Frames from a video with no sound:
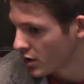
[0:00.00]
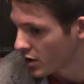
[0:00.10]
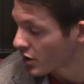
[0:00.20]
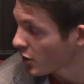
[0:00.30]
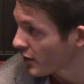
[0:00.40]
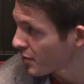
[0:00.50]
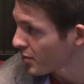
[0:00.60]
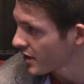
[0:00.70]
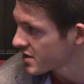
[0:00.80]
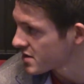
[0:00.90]
you know their
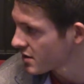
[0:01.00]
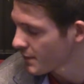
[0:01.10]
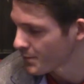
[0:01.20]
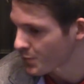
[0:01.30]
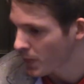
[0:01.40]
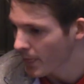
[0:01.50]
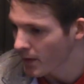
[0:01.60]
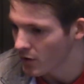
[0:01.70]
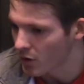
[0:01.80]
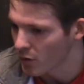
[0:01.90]
place. Yeah.
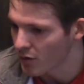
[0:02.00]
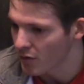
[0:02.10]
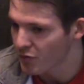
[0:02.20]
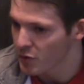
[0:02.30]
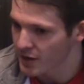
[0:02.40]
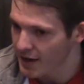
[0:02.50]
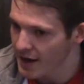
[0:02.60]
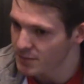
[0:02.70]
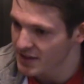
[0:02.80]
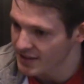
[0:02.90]
You know, a few of the
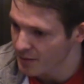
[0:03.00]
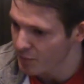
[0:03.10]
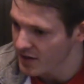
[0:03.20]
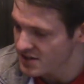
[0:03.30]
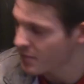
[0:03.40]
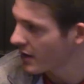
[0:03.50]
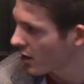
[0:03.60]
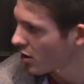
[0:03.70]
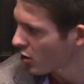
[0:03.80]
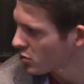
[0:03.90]
games at their place have been
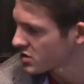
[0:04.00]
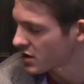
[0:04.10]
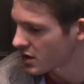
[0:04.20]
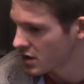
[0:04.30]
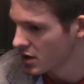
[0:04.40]
close, and